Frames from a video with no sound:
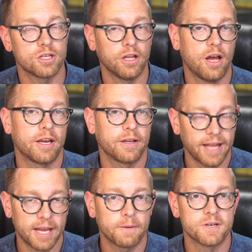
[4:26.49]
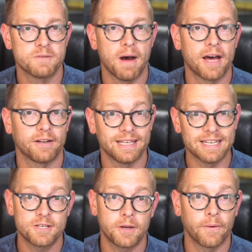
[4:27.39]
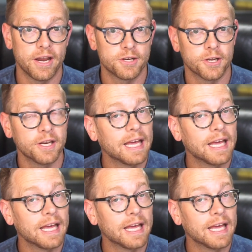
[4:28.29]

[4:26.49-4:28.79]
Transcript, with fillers: language model integration